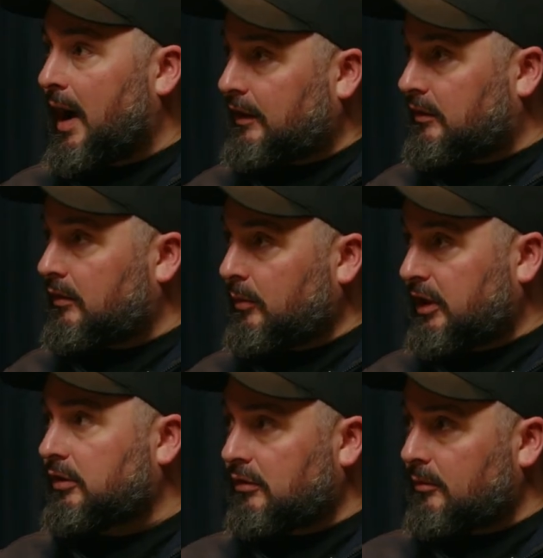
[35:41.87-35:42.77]
adds that we
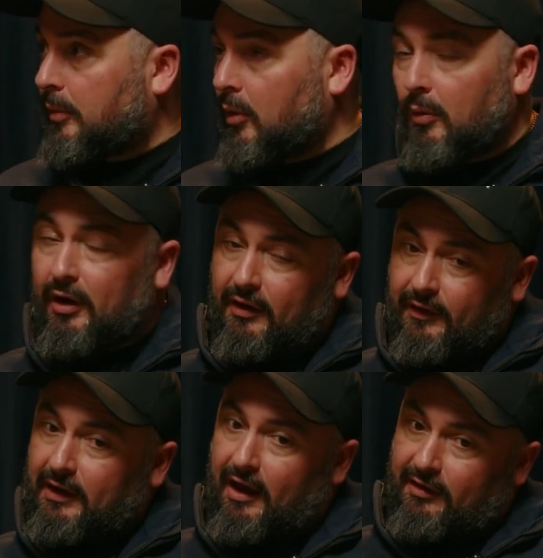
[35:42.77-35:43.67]
could support. And I
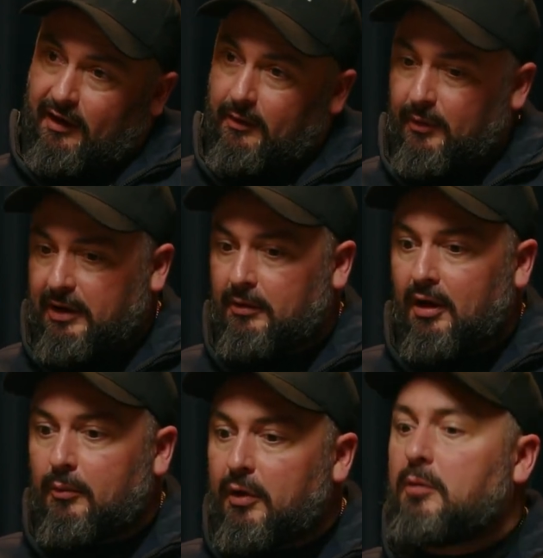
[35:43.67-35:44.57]
think that's it. We
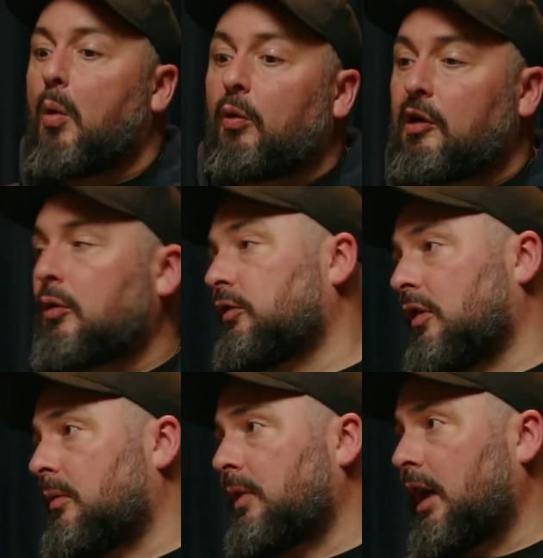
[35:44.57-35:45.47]
want
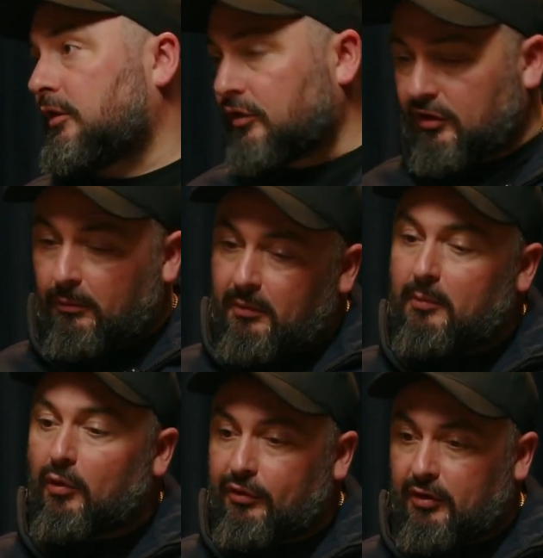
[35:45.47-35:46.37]
long-term relationships.
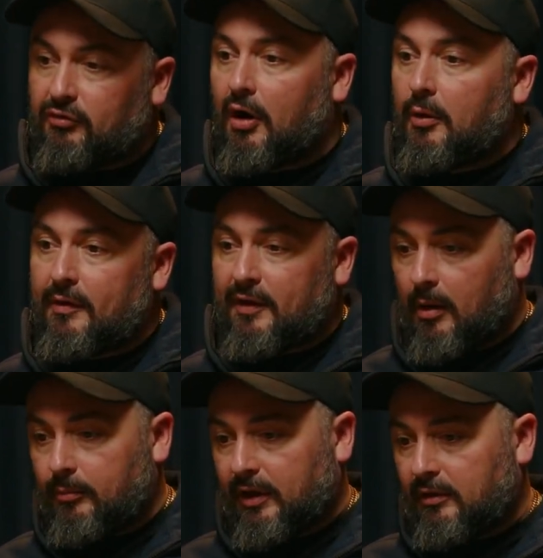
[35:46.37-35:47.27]
We want to grow with
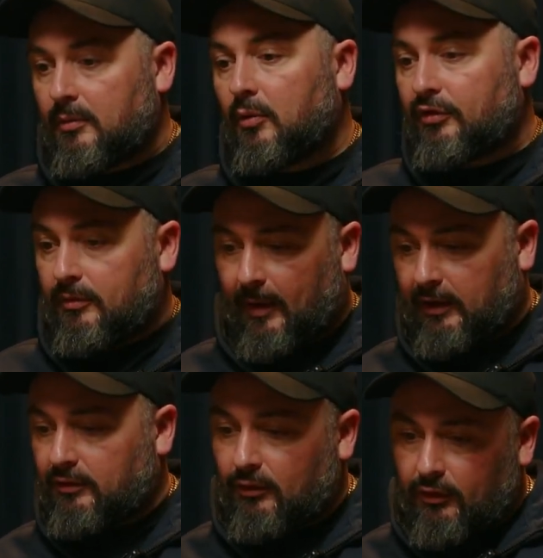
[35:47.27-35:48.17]
companies. We want to
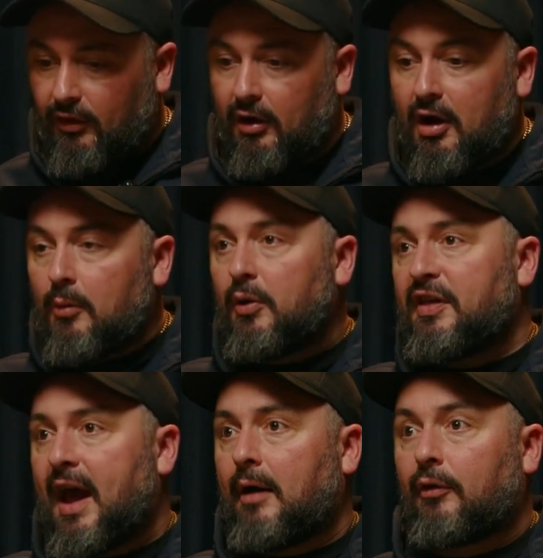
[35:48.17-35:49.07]
make sure that
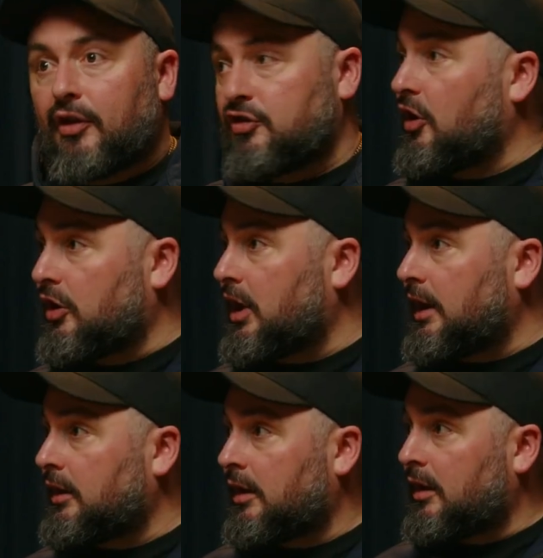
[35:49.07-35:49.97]
we're there on the
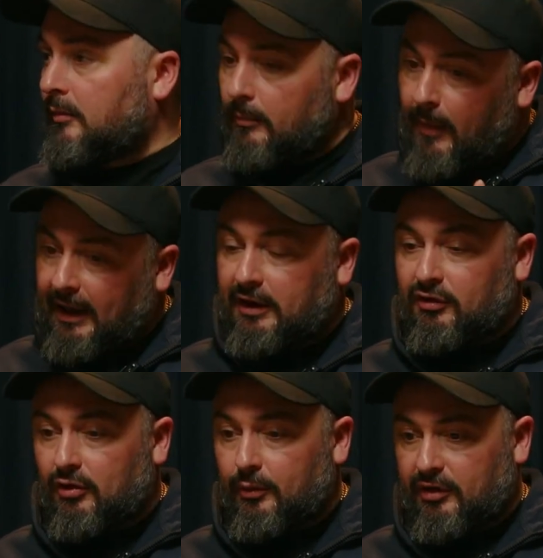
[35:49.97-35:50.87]
journey, making
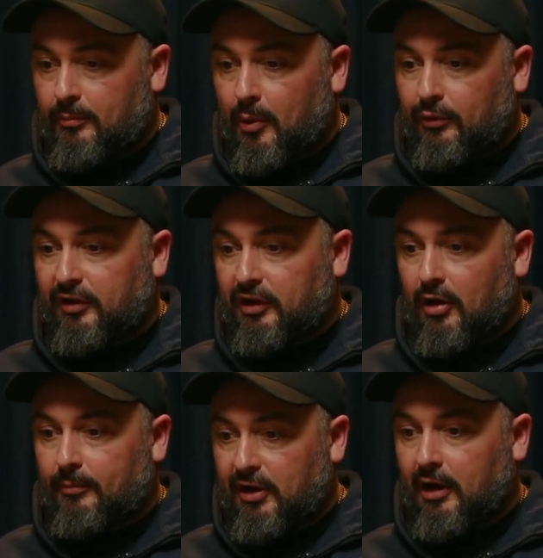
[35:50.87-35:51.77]
sure we're supporting them,